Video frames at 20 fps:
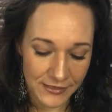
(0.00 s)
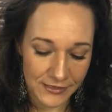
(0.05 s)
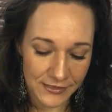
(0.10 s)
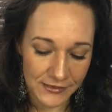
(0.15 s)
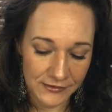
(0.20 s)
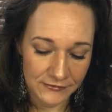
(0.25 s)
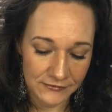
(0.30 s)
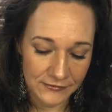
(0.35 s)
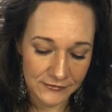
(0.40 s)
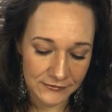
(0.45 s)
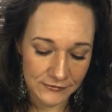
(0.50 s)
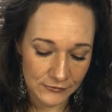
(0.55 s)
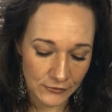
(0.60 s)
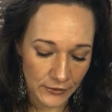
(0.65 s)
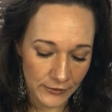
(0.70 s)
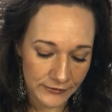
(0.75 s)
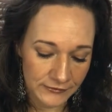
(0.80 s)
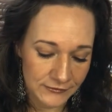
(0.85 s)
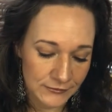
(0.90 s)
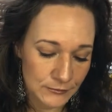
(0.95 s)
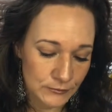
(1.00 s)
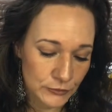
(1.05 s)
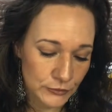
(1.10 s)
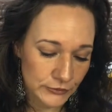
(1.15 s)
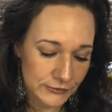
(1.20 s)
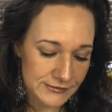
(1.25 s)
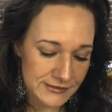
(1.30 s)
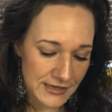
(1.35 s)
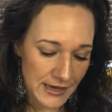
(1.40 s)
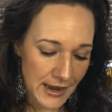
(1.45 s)
this is an awesome
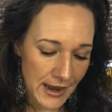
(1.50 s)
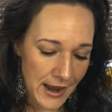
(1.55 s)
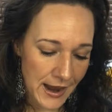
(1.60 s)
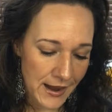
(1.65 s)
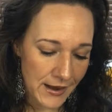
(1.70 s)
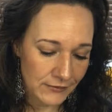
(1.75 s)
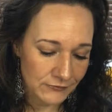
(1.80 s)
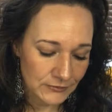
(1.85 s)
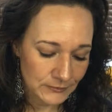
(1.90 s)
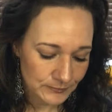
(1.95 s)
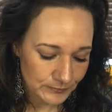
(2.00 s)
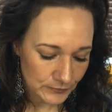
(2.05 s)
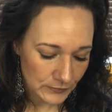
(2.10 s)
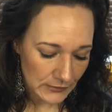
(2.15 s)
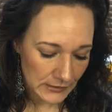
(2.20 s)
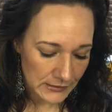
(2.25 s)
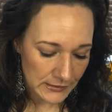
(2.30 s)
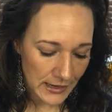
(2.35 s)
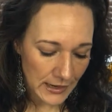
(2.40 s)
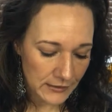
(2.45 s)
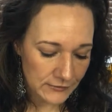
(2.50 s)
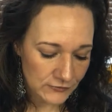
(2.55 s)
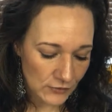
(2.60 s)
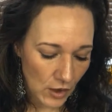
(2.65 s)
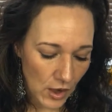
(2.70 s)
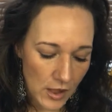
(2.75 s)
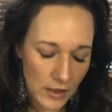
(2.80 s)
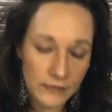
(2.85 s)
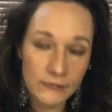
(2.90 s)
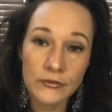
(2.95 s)
book to have. It has
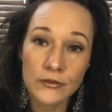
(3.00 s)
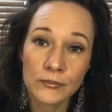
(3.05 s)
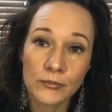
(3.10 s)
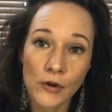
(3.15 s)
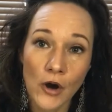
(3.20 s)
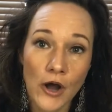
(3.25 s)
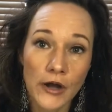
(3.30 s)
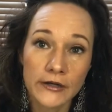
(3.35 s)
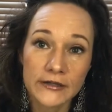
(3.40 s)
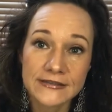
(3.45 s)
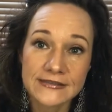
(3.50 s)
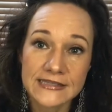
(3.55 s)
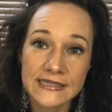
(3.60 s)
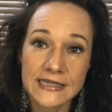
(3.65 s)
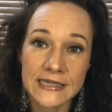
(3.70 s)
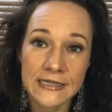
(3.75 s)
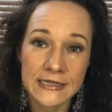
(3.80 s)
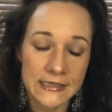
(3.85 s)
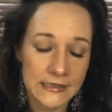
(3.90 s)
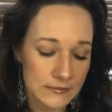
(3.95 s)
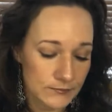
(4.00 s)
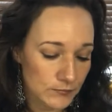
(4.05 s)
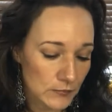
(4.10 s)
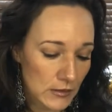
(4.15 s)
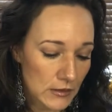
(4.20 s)
all the products in it.